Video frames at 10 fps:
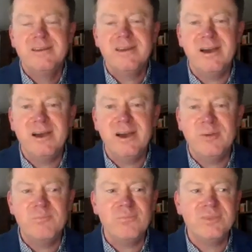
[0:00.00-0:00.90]

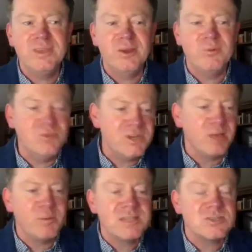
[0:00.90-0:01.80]
moving to
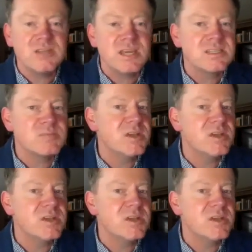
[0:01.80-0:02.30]
El Paso, Texas,